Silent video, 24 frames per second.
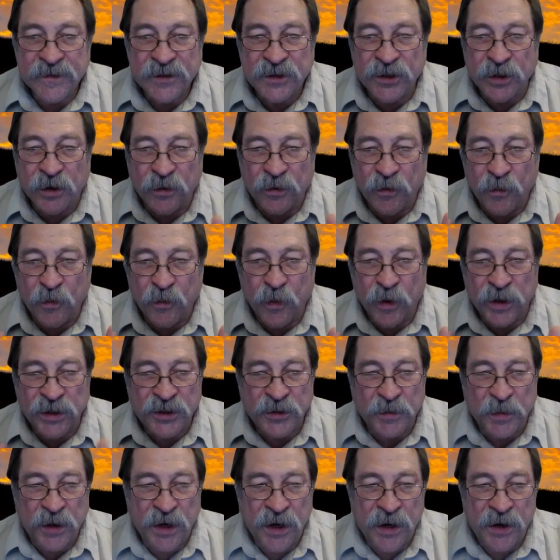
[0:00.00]
So
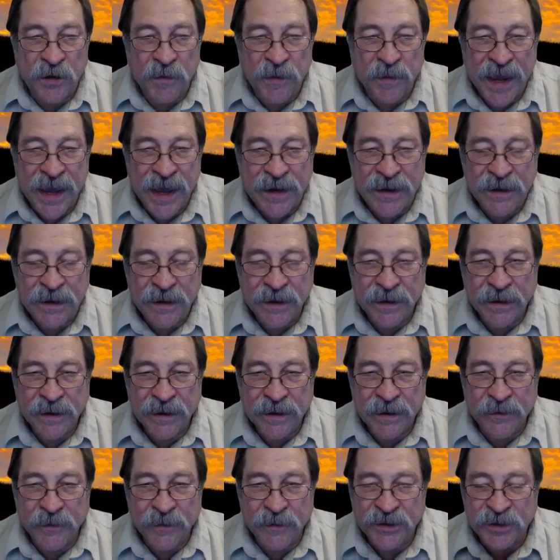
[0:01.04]
what'd you put in your mind?
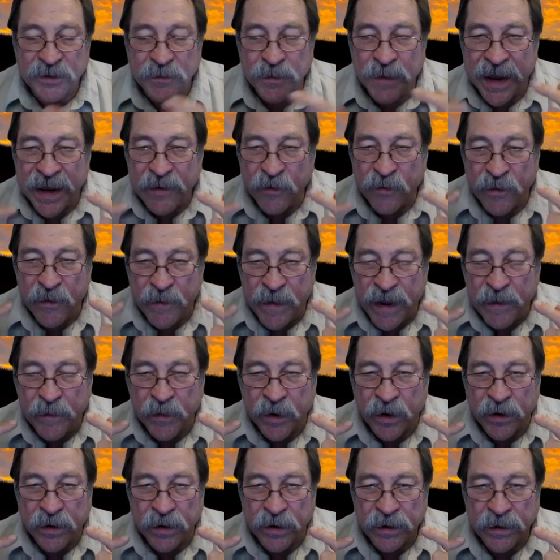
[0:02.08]
What's your mind
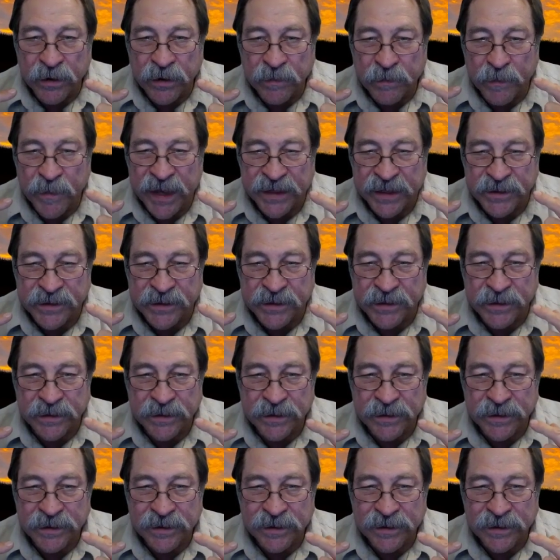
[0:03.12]
remember? Miss.